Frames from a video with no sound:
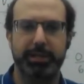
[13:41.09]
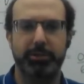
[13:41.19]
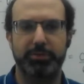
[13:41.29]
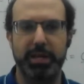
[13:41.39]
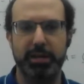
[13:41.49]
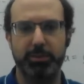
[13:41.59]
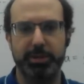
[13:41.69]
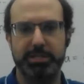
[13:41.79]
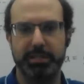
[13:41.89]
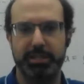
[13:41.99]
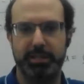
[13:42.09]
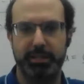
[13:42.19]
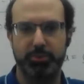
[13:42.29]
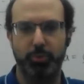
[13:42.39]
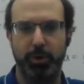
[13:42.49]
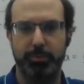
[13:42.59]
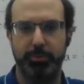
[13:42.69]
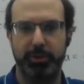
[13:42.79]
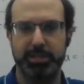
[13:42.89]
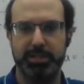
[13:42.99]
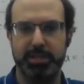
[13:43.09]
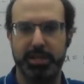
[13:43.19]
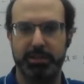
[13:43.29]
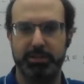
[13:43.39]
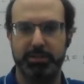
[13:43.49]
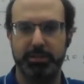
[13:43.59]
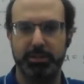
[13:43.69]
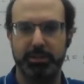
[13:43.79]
And over here we see that it's 1.6.